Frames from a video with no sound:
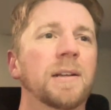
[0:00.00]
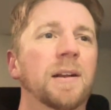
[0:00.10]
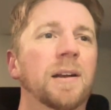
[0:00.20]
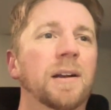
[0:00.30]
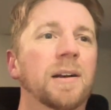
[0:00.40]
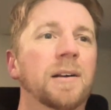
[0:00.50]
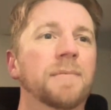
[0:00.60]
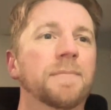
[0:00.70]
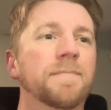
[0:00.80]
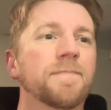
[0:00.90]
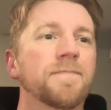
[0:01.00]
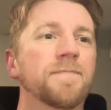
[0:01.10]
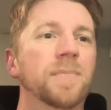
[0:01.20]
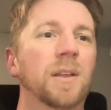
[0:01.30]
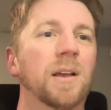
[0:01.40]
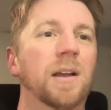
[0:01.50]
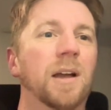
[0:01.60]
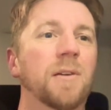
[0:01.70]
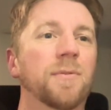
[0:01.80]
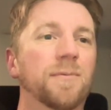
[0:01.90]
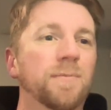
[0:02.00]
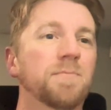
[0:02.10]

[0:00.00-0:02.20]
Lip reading: I have